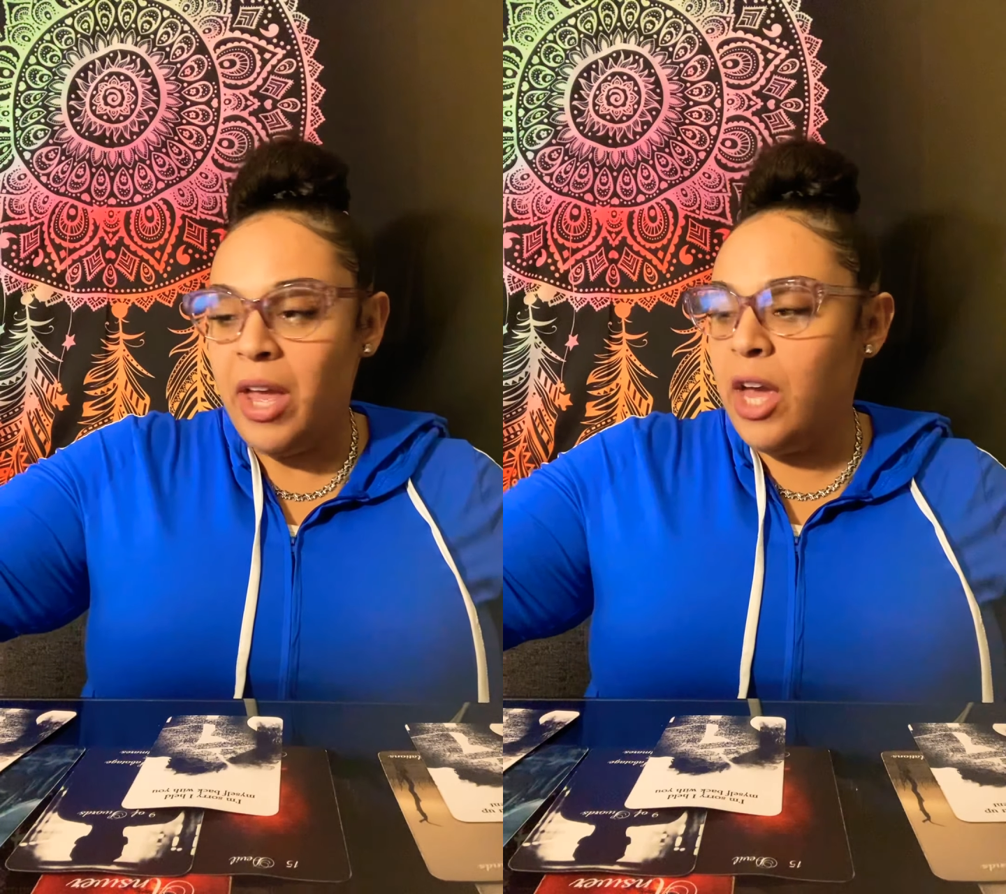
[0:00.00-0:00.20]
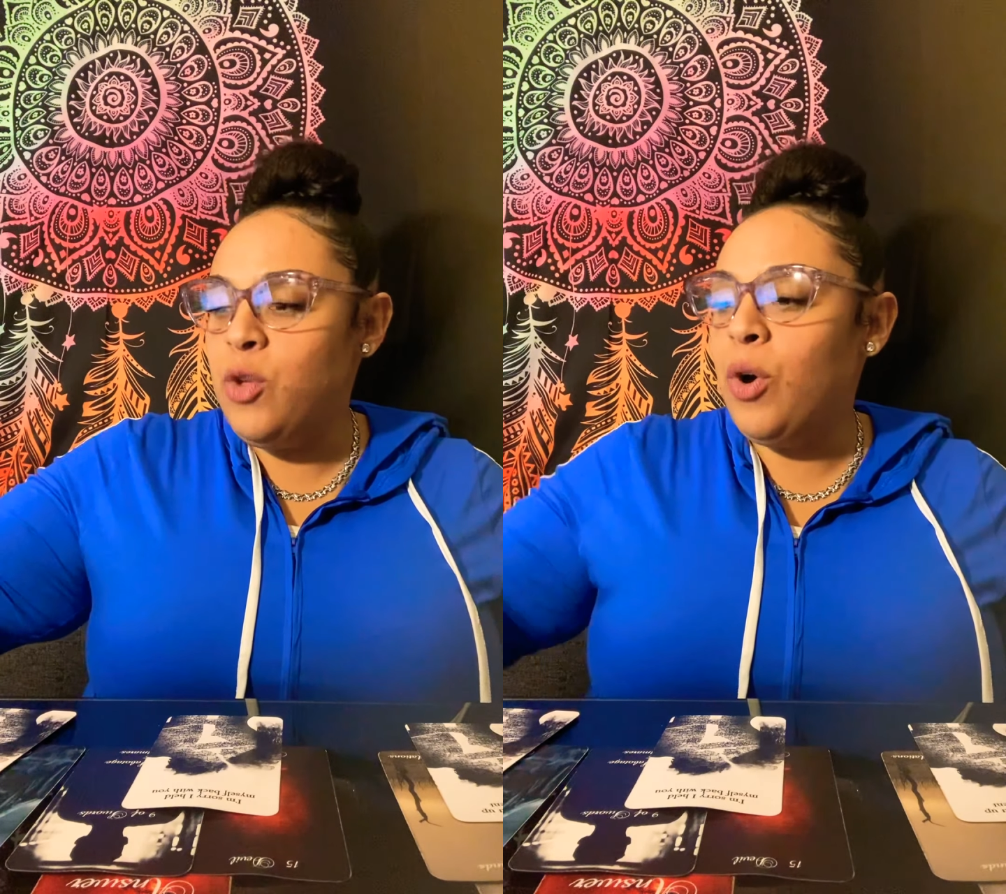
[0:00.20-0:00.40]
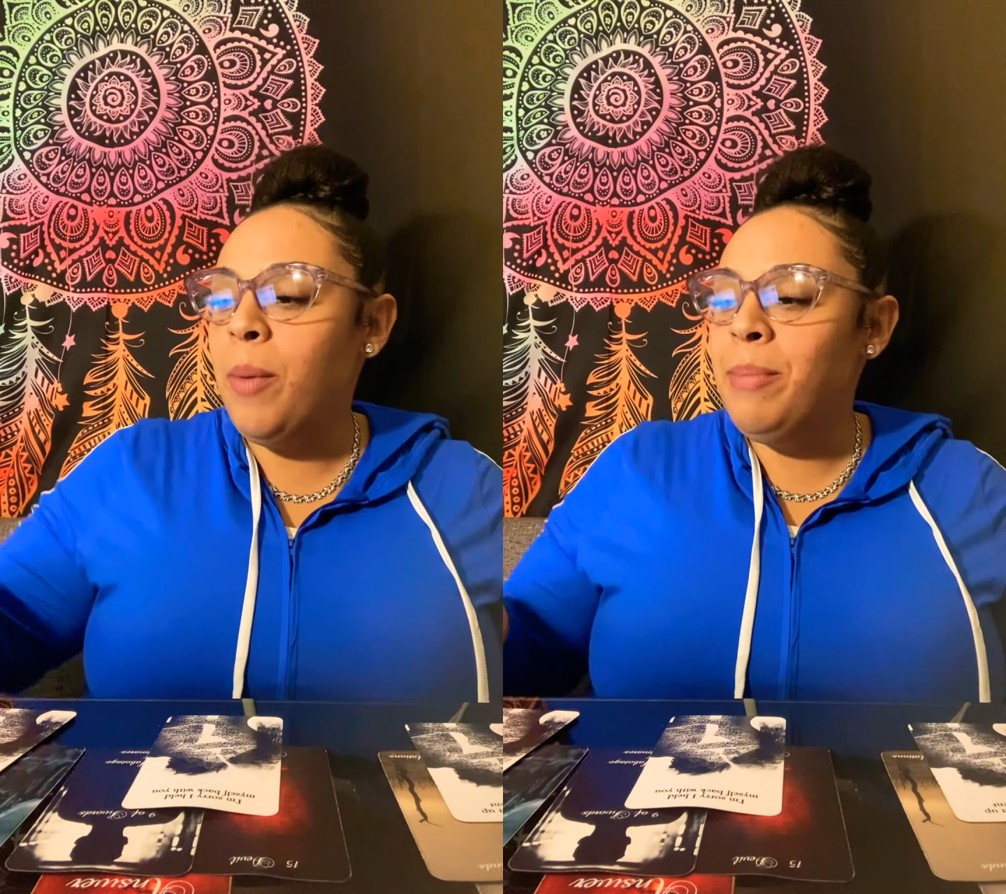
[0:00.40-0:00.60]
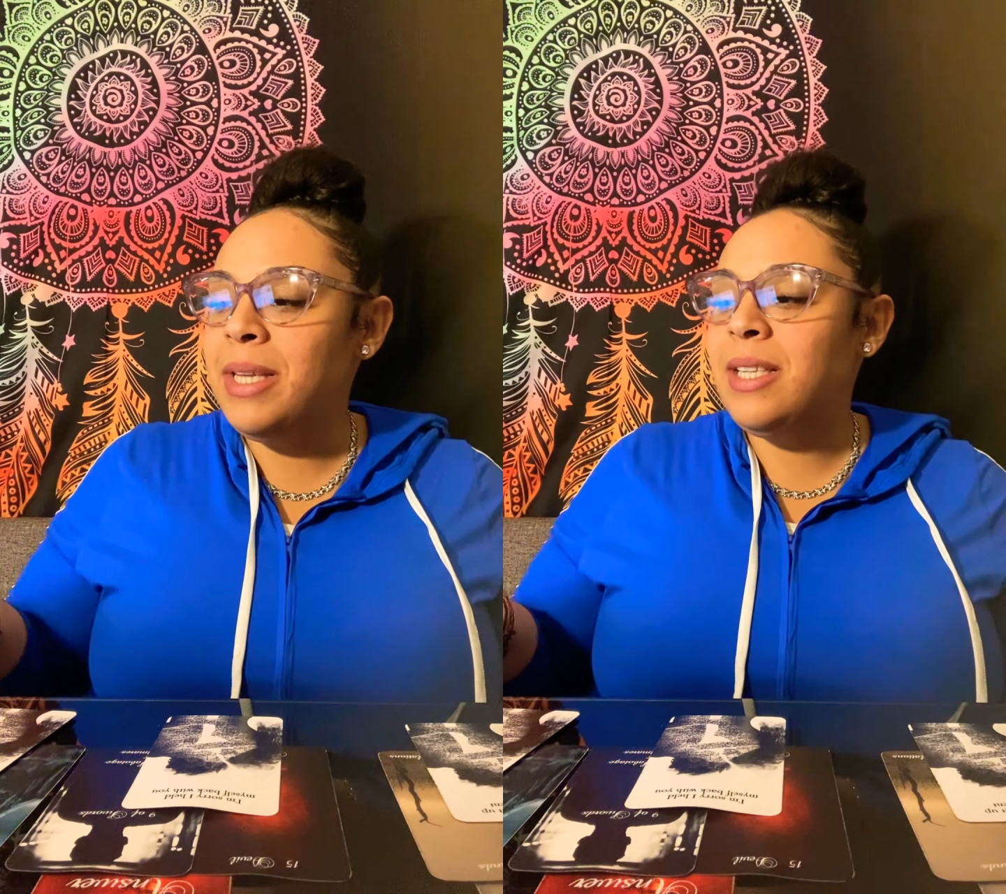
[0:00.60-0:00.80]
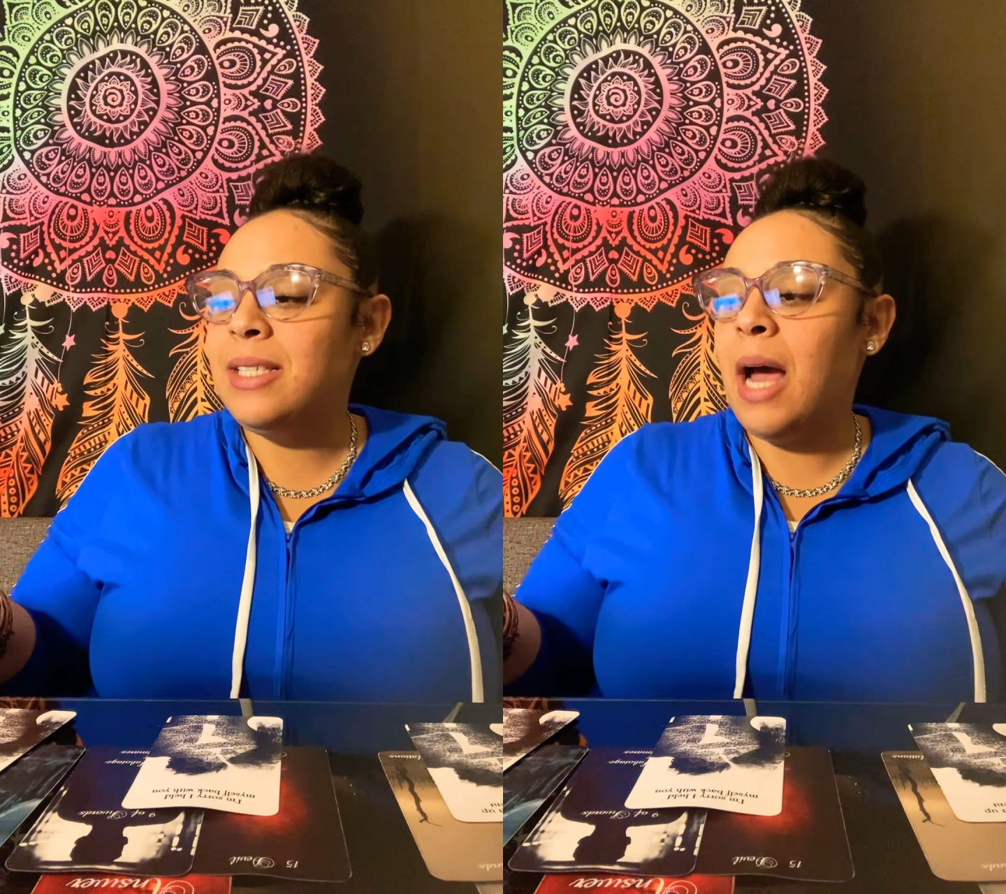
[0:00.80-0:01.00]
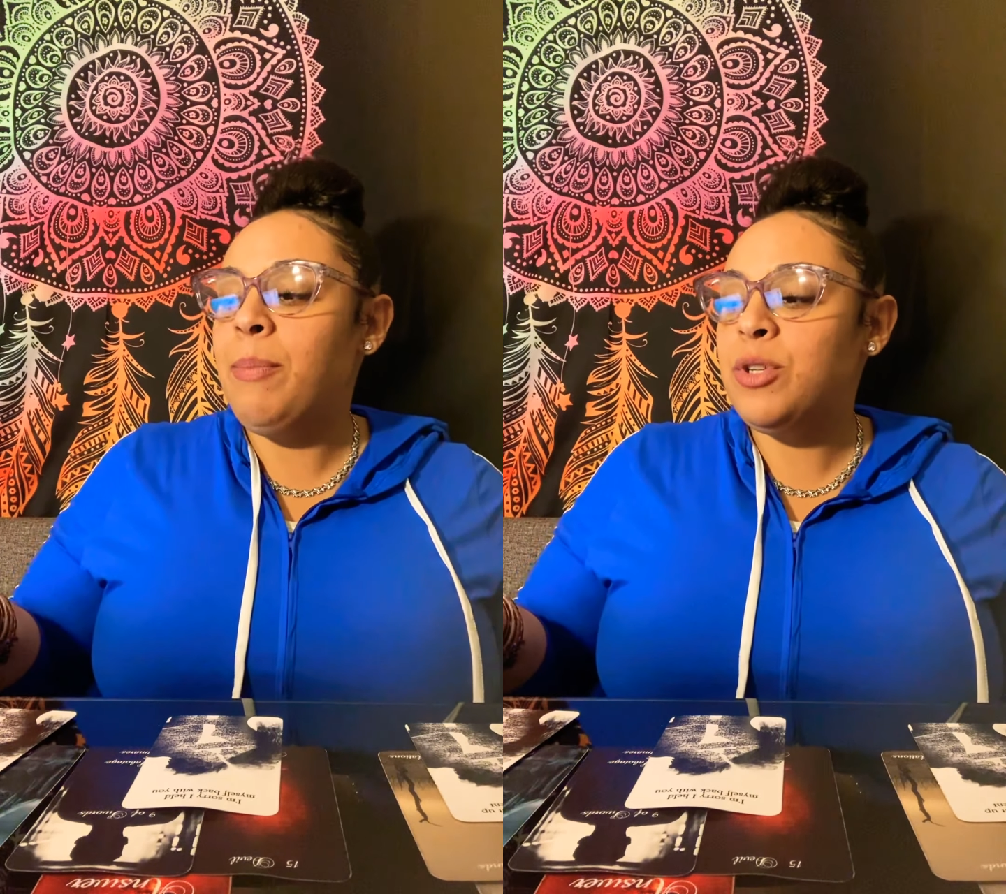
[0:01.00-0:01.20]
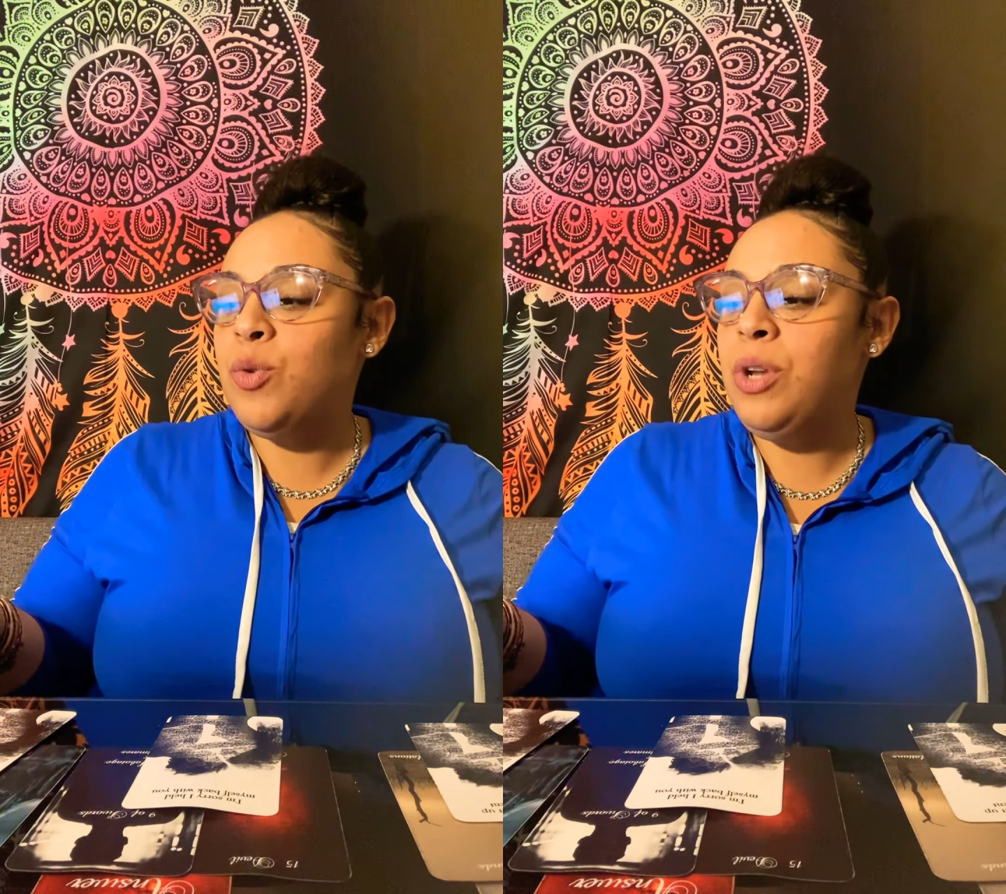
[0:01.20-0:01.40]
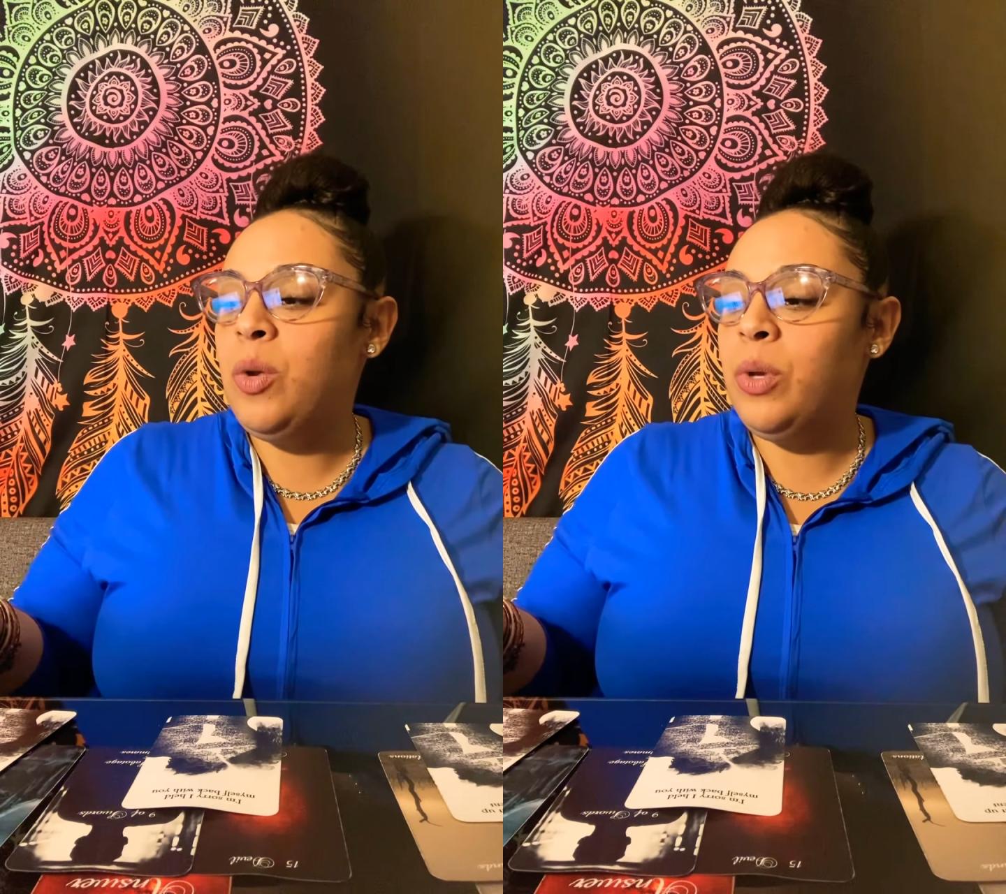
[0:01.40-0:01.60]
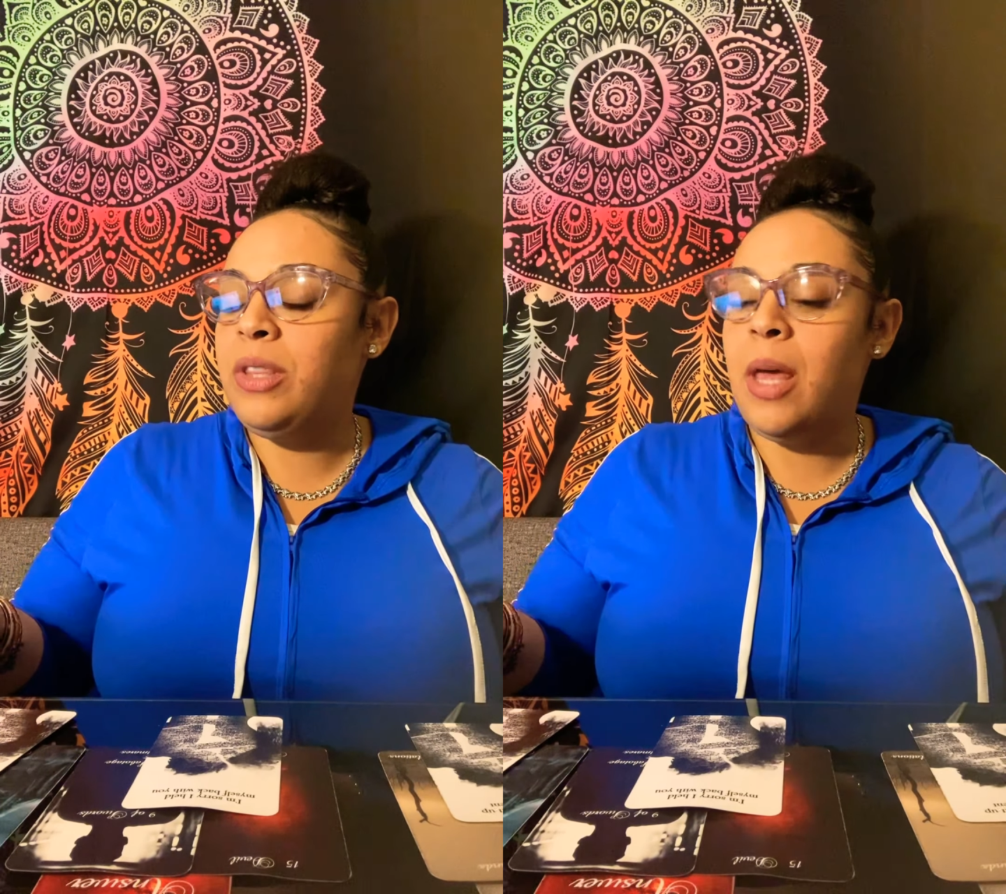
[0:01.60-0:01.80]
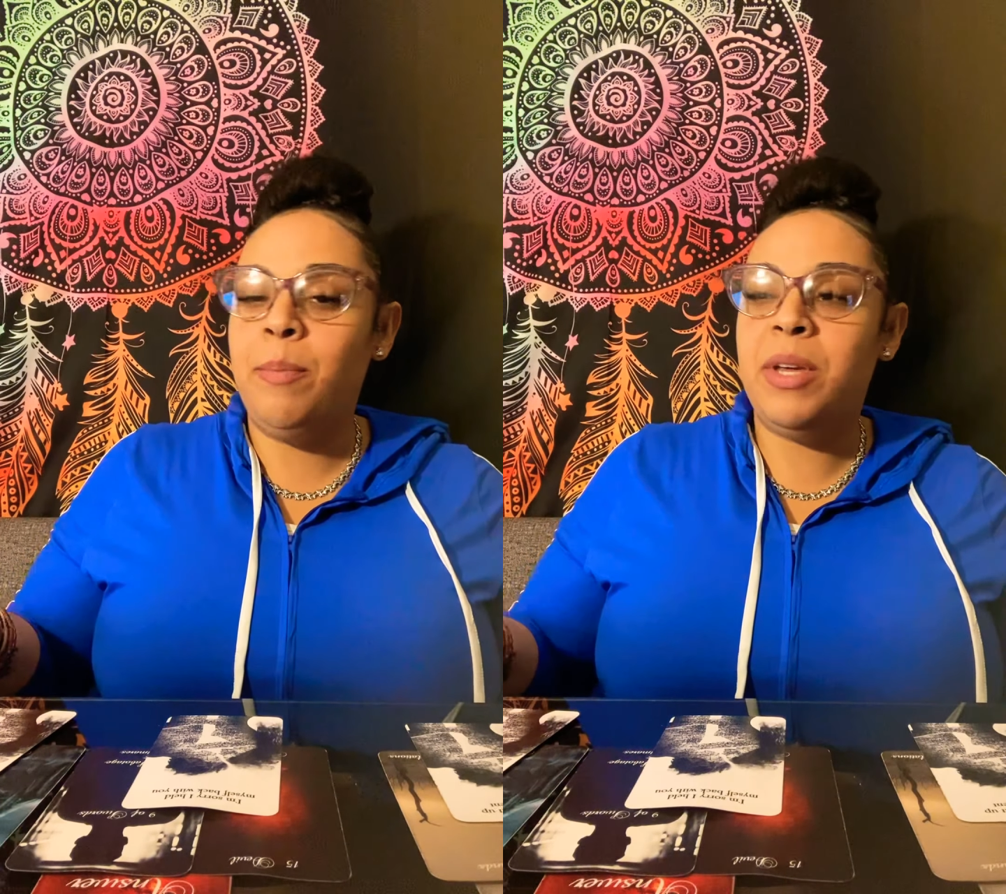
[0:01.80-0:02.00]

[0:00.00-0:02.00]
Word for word: and you're going to miss this opportunity with them